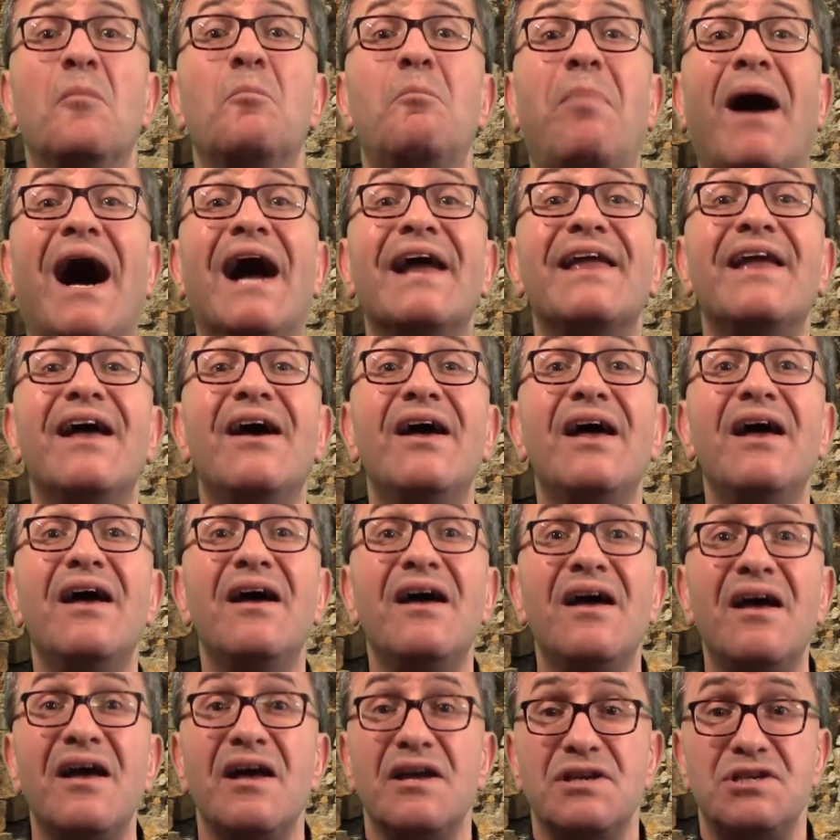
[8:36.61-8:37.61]
by
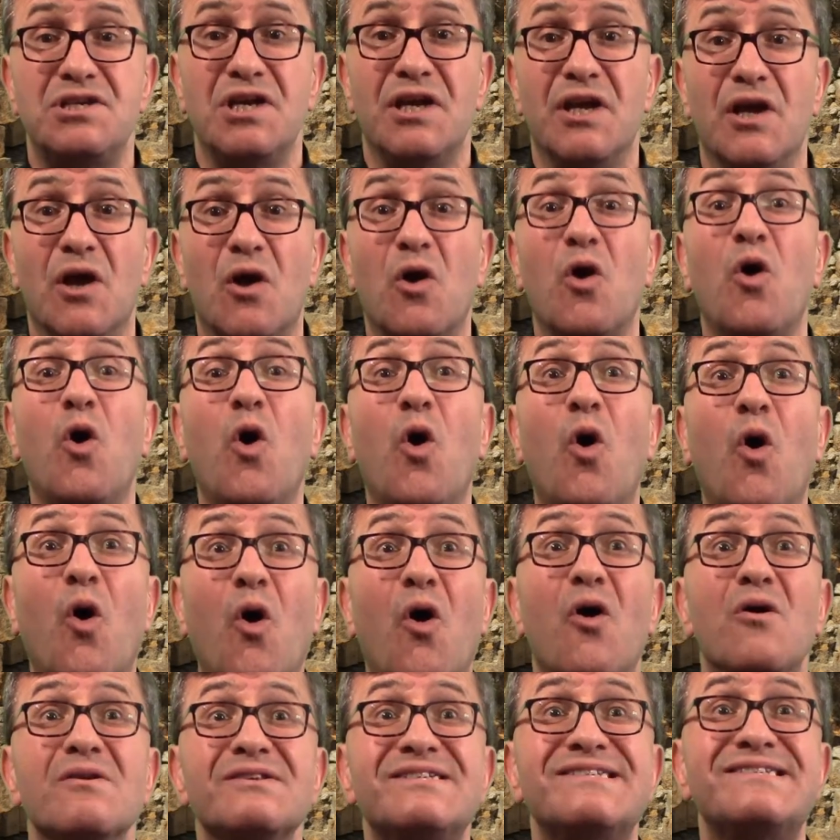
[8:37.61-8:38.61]
urging
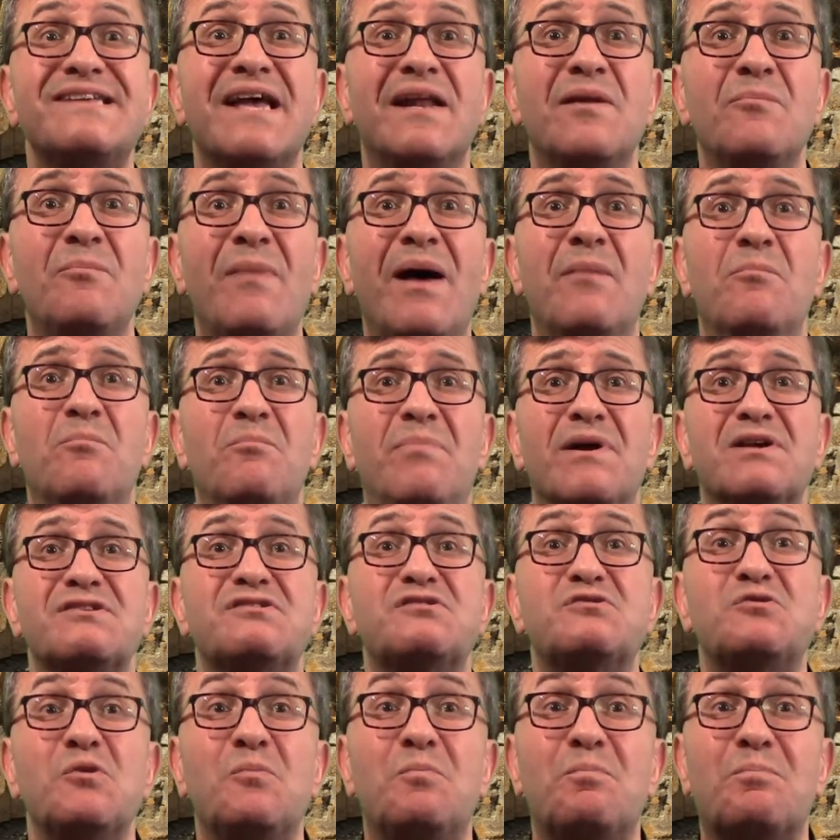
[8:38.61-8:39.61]
all cell
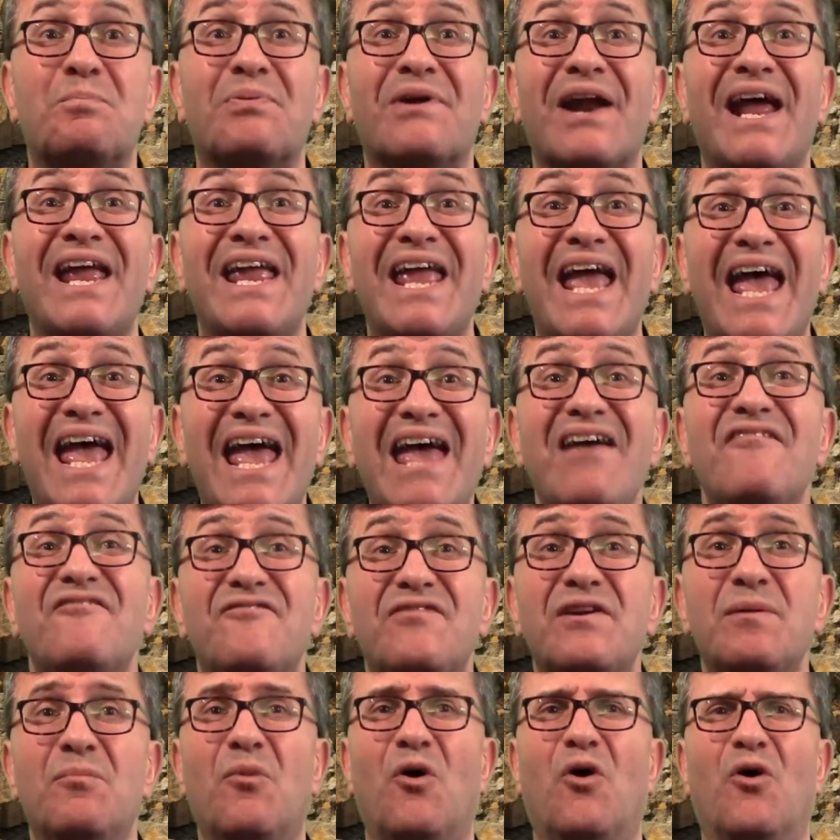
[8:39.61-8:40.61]
members to pray
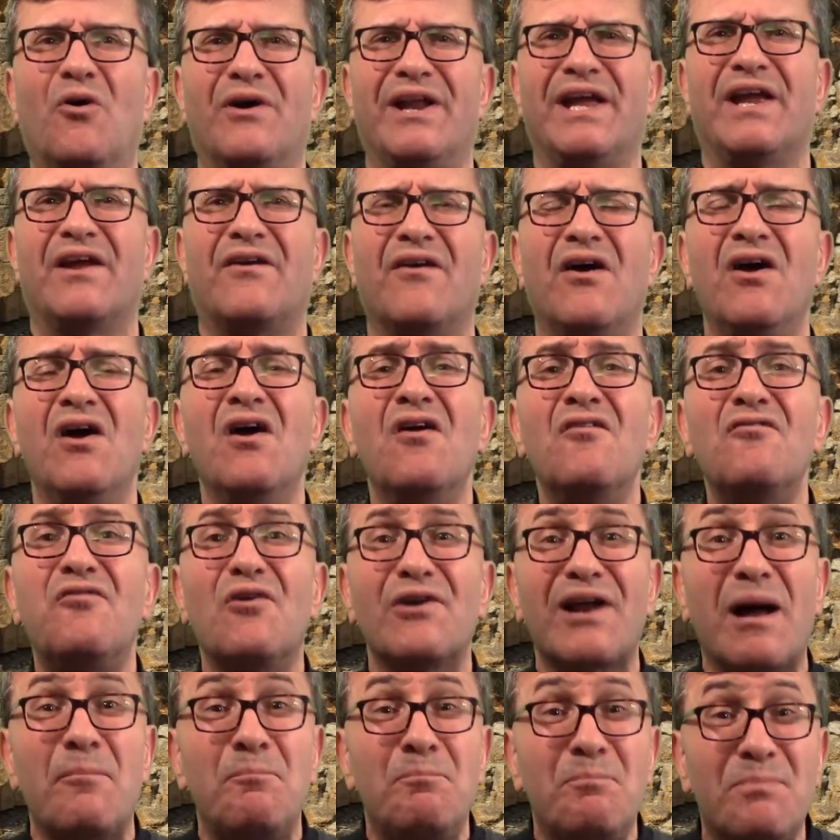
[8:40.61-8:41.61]
every morning
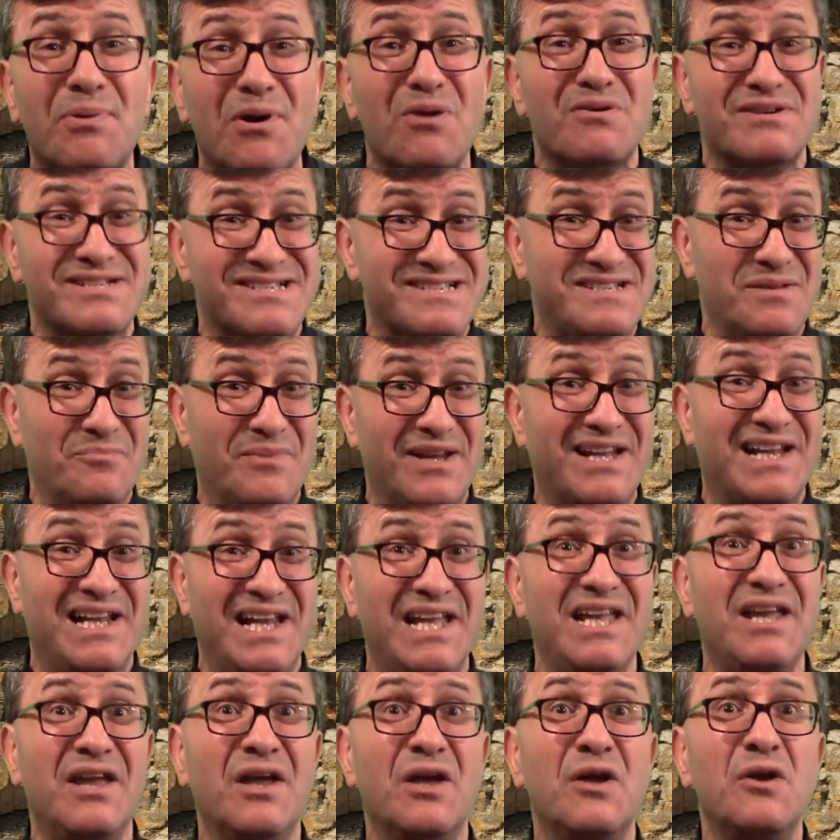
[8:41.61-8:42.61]
for
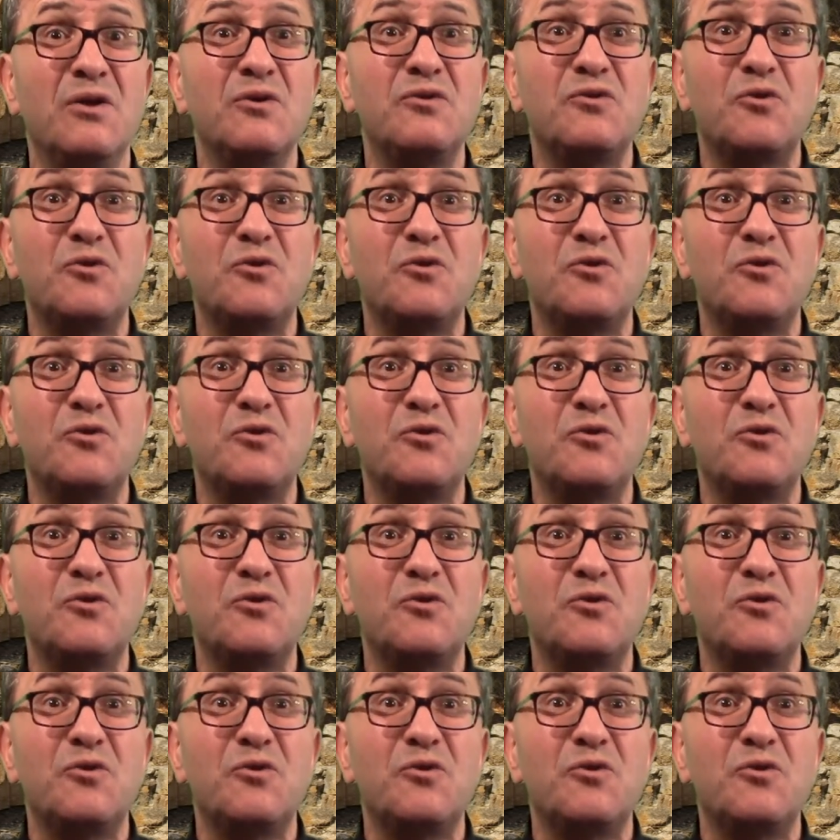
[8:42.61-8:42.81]
approximately